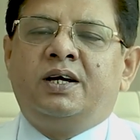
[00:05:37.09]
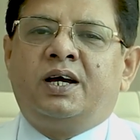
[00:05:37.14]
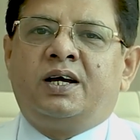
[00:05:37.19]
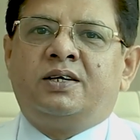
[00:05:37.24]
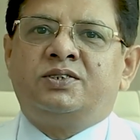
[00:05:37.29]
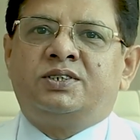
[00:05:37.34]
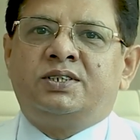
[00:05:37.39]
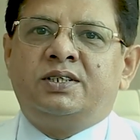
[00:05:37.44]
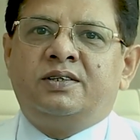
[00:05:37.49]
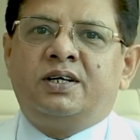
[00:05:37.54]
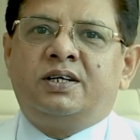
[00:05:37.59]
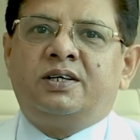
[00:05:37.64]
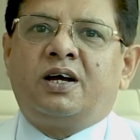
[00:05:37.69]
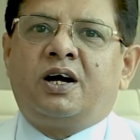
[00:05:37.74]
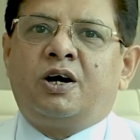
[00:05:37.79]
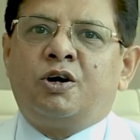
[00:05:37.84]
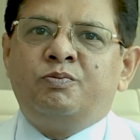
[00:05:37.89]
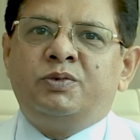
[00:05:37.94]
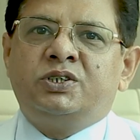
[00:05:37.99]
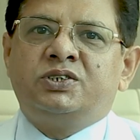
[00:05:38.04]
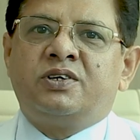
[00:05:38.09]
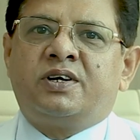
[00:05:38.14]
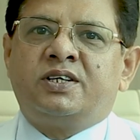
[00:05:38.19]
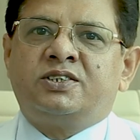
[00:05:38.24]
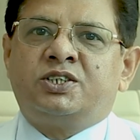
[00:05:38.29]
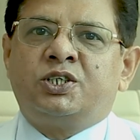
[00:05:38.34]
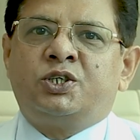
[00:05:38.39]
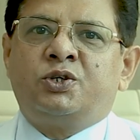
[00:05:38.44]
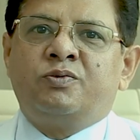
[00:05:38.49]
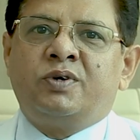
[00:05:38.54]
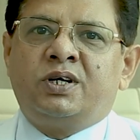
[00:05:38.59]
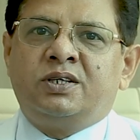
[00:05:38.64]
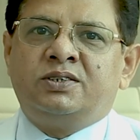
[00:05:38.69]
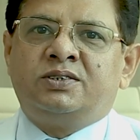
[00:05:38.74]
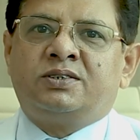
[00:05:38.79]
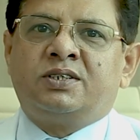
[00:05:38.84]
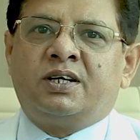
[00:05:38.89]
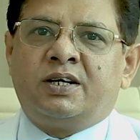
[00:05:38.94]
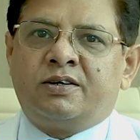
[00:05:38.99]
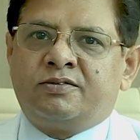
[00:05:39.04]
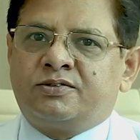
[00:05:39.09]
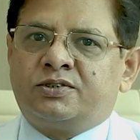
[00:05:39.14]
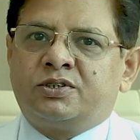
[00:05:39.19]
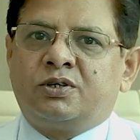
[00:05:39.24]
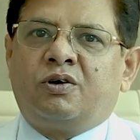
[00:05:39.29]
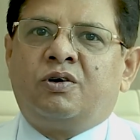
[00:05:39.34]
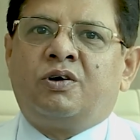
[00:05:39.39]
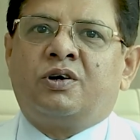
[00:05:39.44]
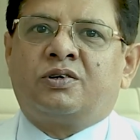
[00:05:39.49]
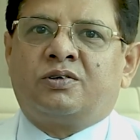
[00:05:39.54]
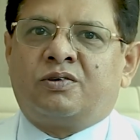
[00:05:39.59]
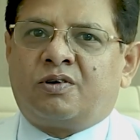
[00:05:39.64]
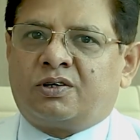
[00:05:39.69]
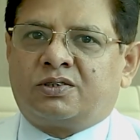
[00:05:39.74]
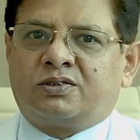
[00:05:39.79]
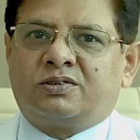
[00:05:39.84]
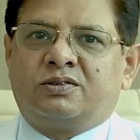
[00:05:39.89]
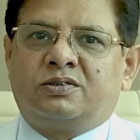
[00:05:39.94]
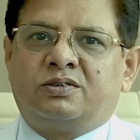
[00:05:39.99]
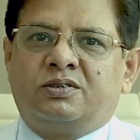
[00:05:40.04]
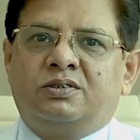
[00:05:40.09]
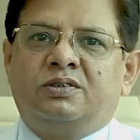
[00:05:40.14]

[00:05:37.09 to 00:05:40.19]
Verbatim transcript: and see that how much residual is left or not.